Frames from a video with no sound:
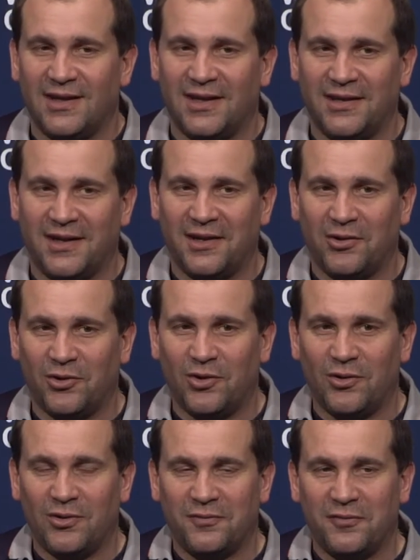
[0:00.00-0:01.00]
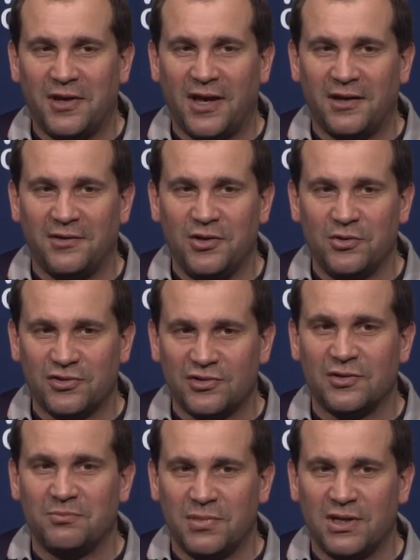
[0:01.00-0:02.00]
I, I, don't know if Dan uses
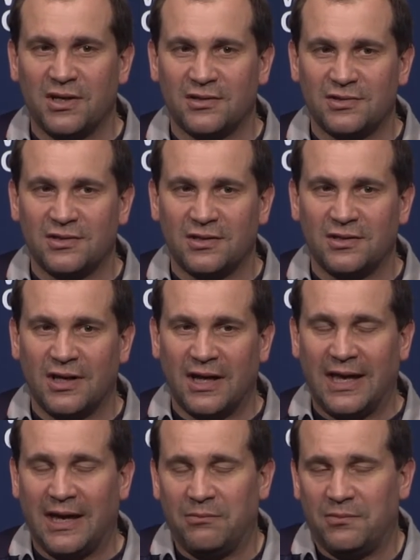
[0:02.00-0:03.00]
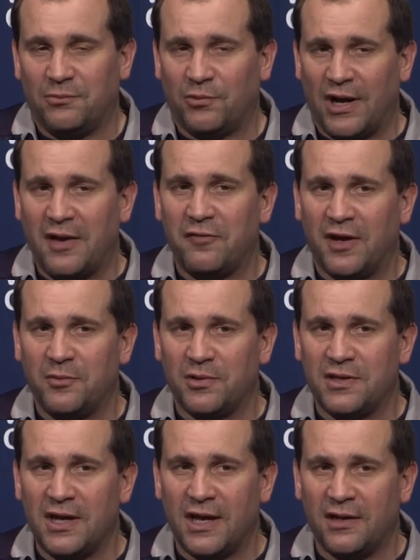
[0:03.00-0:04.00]
them because uh, I, I, what I find
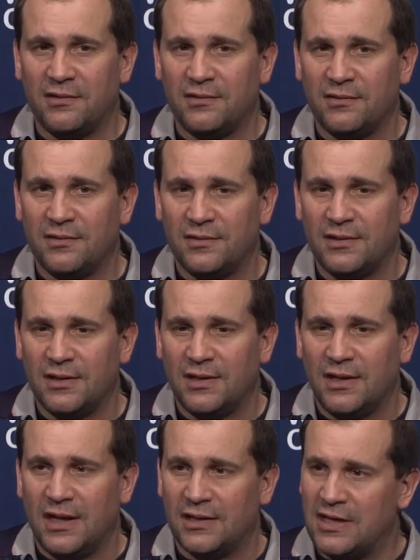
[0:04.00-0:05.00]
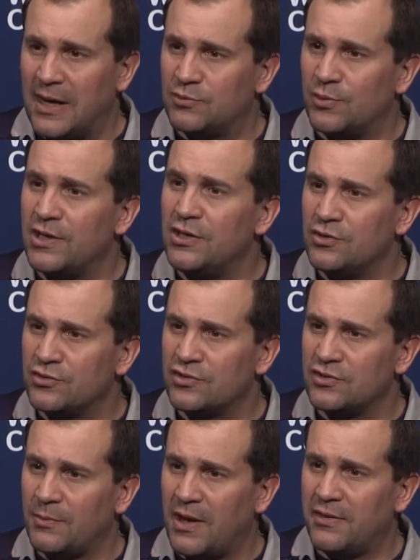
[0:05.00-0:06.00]
with Dan at times when he
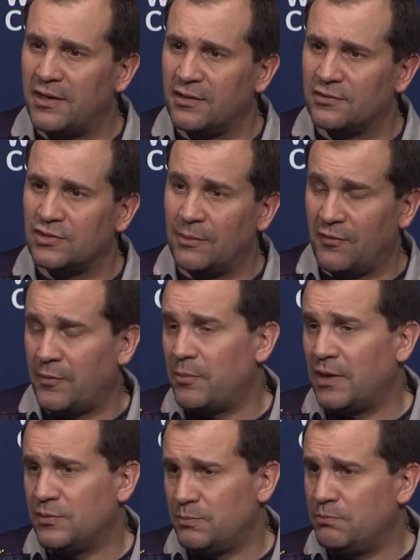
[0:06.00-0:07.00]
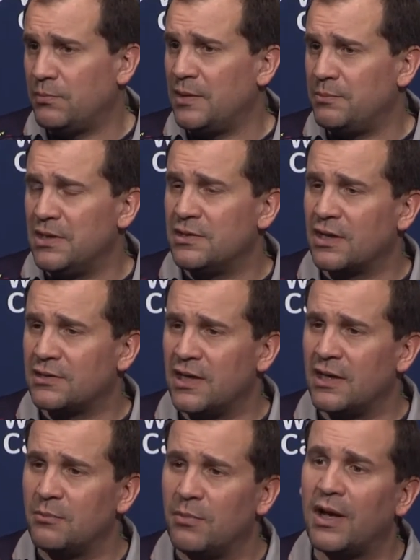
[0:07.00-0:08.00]
uses them, I think some of it might might be
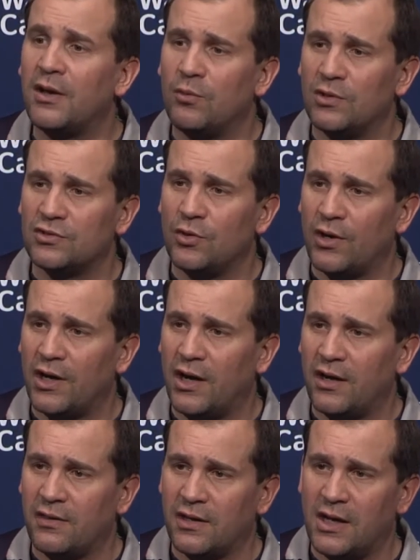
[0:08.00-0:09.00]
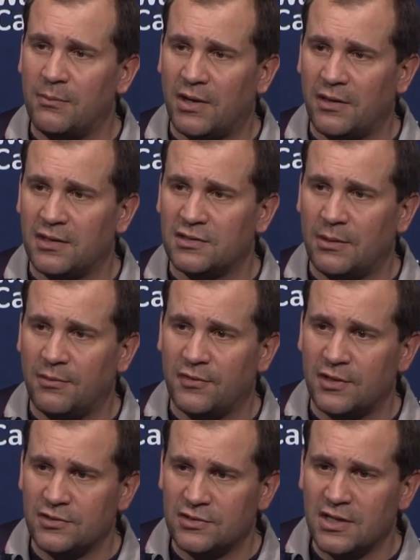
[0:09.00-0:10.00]
dictated by what's going on in the game, but I think some of
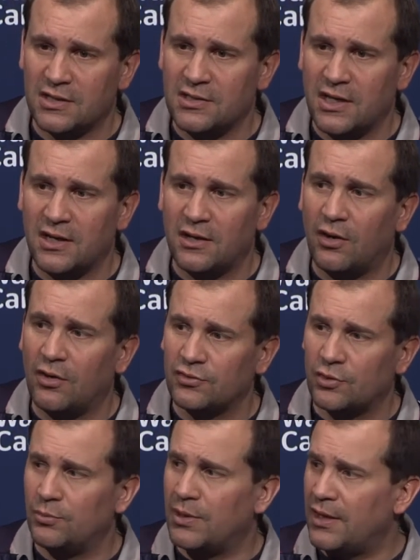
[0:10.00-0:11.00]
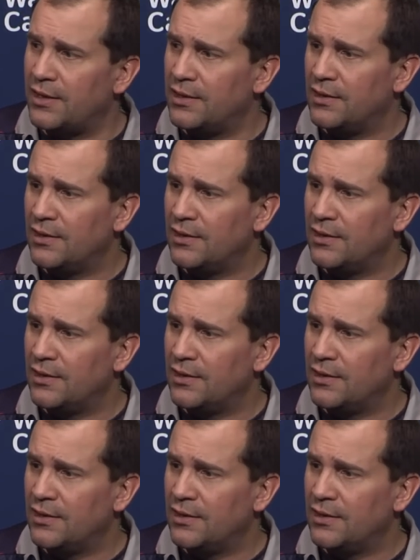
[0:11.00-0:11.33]
it is dictated also by